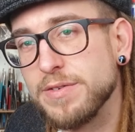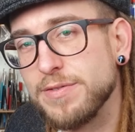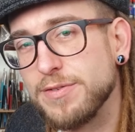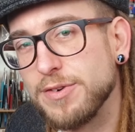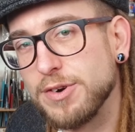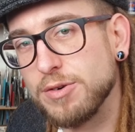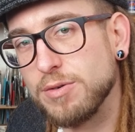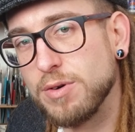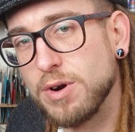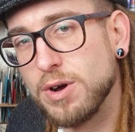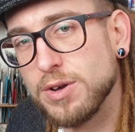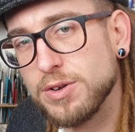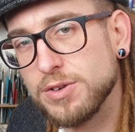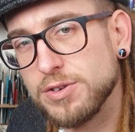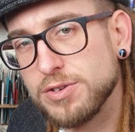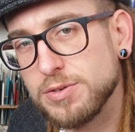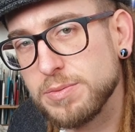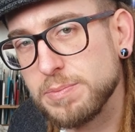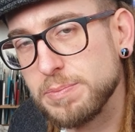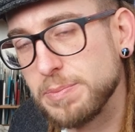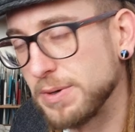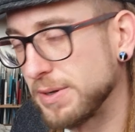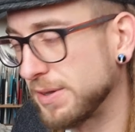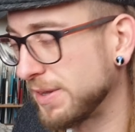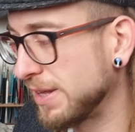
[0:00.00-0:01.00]
for grots,
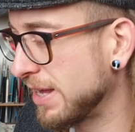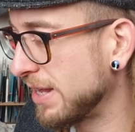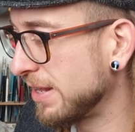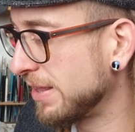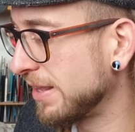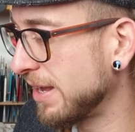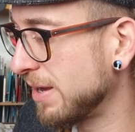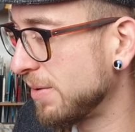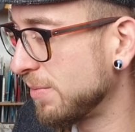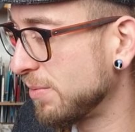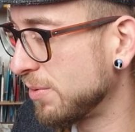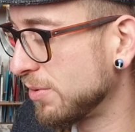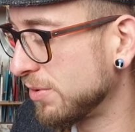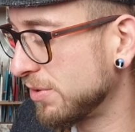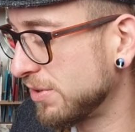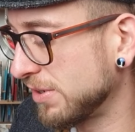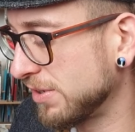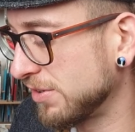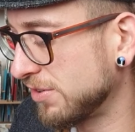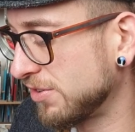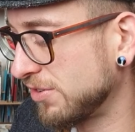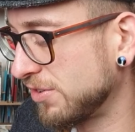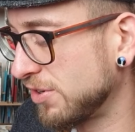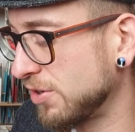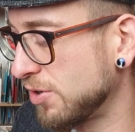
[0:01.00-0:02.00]
but then they would
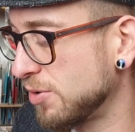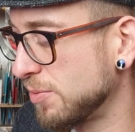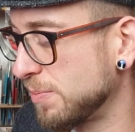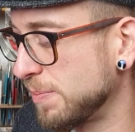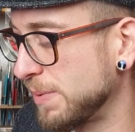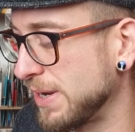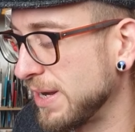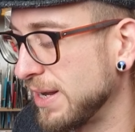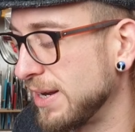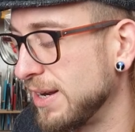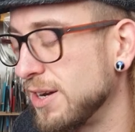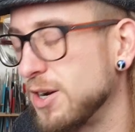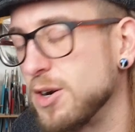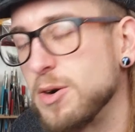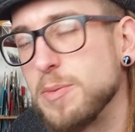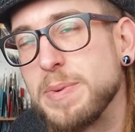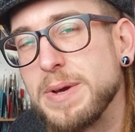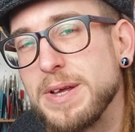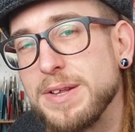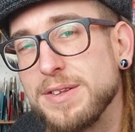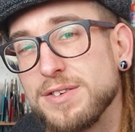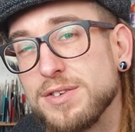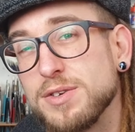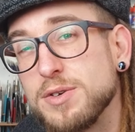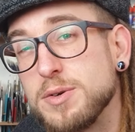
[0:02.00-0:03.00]
still be a little
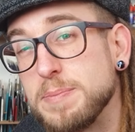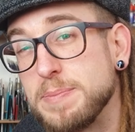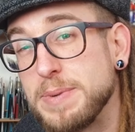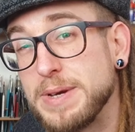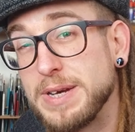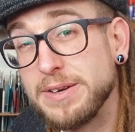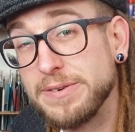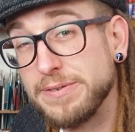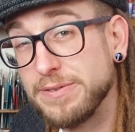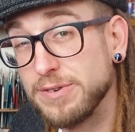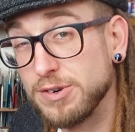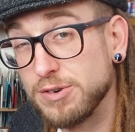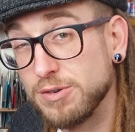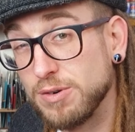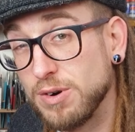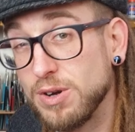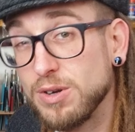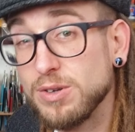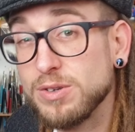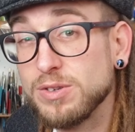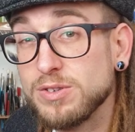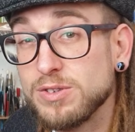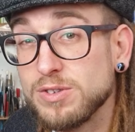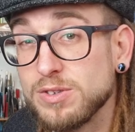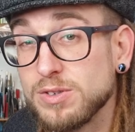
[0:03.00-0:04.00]
bit too big for
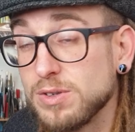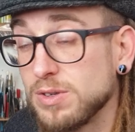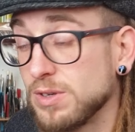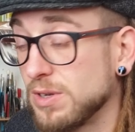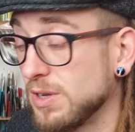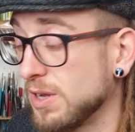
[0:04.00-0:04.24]
grots.